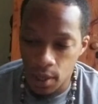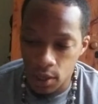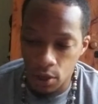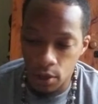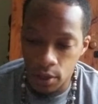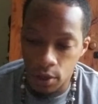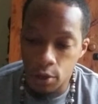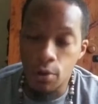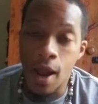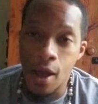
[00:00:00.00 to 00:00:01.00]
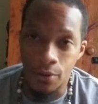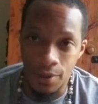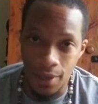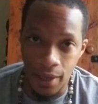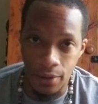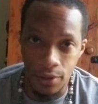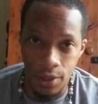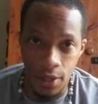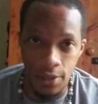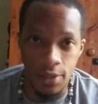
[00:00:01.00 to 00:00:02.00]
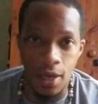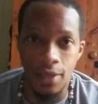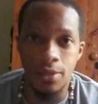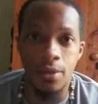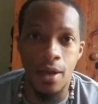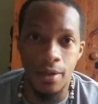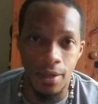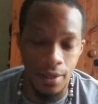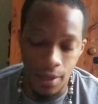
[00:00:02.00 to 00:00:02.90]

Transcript: your crown energy, the Sahasrara.